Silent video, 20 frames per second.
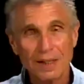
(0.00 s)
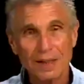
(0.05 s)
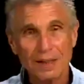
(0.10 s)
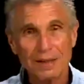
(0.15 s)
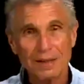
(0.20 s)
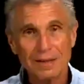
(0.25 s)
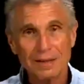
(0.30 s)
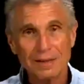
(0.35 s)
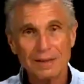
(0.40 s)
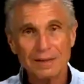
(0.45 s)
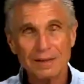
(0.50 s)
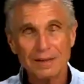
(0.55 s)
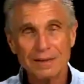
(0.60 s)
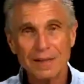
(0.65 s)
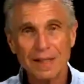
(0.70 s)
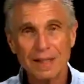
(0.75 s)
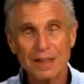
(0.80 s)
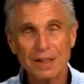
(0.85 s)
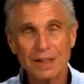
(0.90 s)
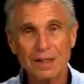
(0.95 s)
can
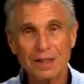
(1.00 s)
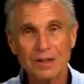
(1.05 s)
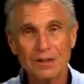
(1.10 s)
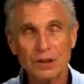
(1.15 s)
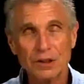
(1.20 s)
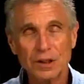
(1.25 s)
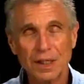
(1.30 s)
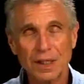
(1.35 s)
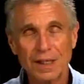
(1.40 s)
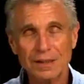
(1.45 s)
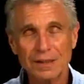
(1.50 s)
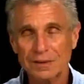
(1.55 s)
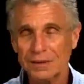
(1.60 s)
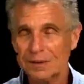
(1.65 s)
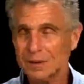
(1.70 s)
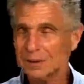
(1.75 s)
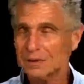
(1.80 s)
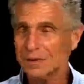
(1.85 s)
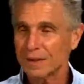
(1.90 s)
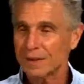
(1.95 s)
get another shot?
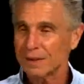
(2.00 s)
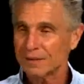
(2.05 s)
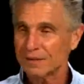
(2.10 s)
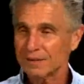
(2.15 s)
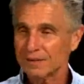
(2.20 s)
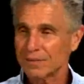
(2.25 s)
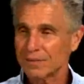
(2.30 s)
She went,